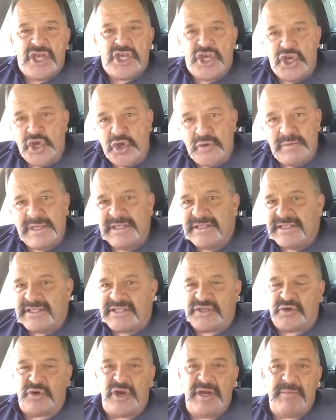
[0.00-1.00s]
Humans are
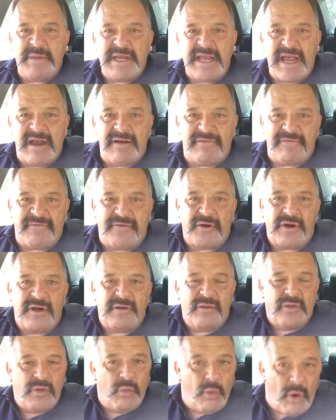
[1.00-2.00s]
screaming out for
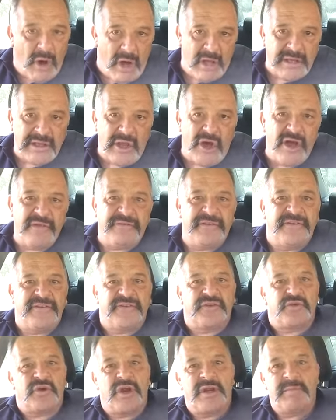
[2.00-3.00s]
it. The wildlife is
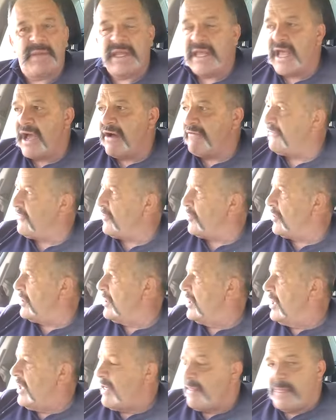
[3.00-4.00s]
screaming out for it.
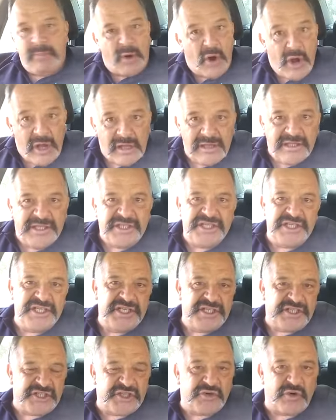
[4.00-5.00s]

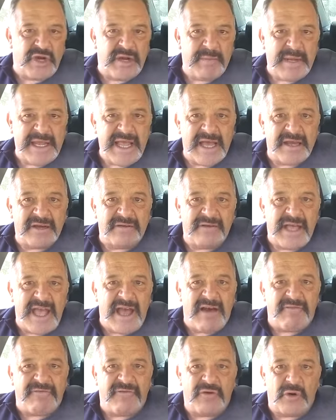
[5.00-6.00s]
Biology is screaming
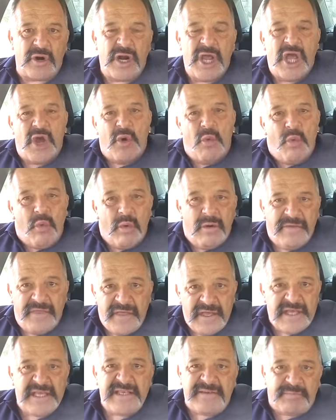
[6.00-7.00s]
out for it.
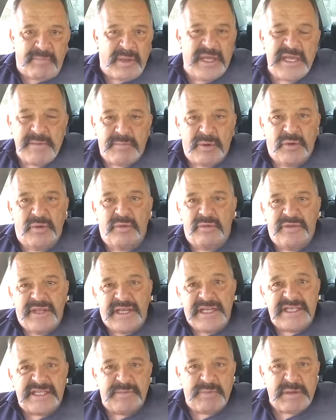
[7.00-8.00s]
These people
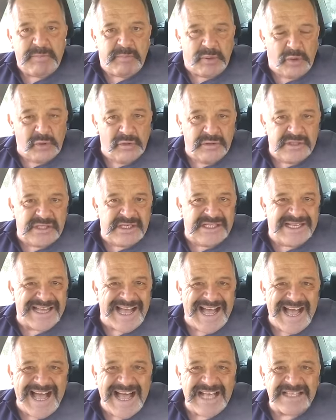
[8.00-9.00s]
need to be pulled to
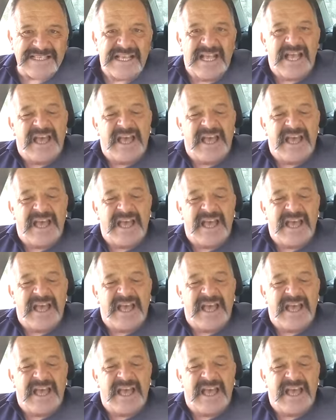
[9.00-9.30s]
task.